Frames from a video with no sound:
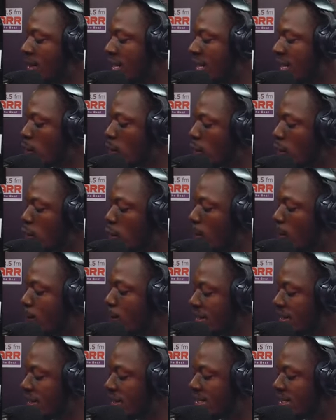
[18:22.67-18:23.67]
Ecuador
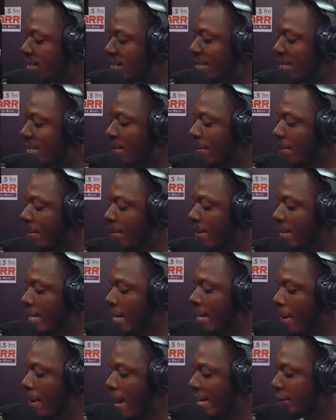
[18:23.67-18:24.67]
beat Jamaica by
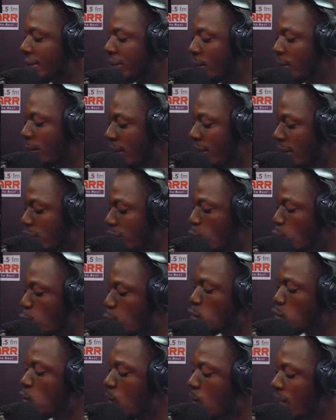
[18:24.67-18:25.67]

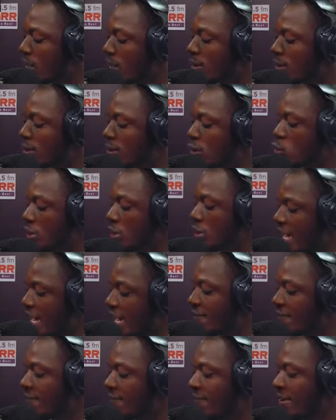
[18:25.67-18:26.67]
3-1. Today,
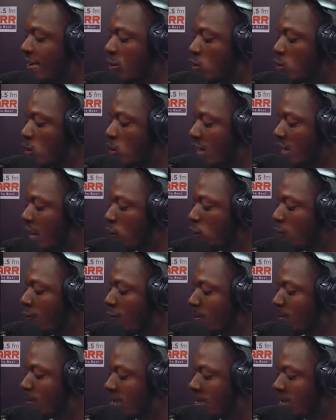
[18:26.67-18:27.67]
Venezuela would face
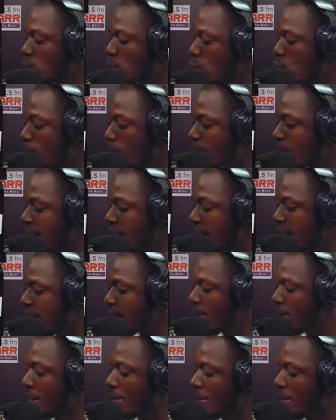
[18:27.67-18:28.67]
Mexico, and Panama
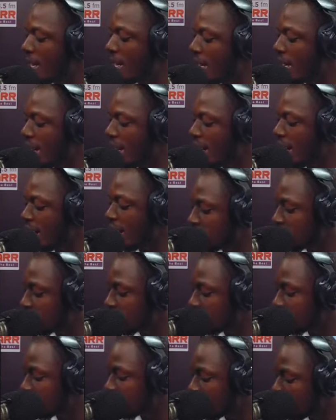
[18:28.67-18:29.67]
would
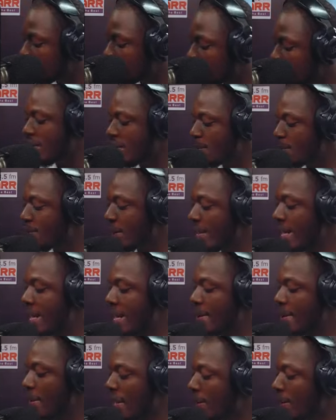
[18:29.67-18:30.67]
see
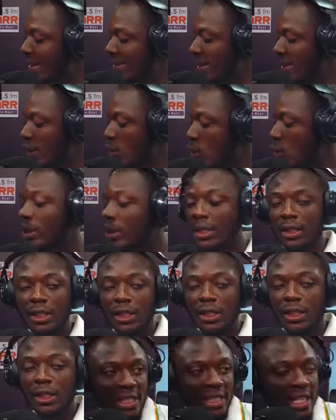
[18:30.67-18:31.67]
Panama take on
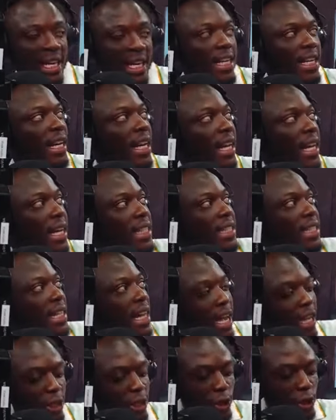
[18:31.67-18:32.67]
USA
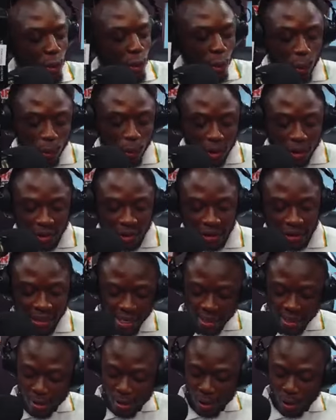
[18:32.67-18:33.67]
later
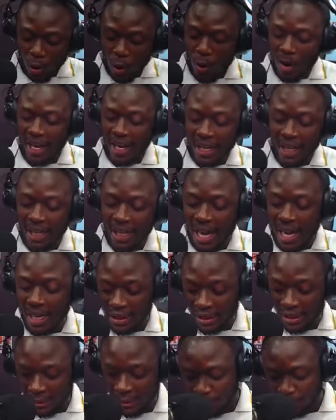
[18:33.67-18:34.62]
today. So England,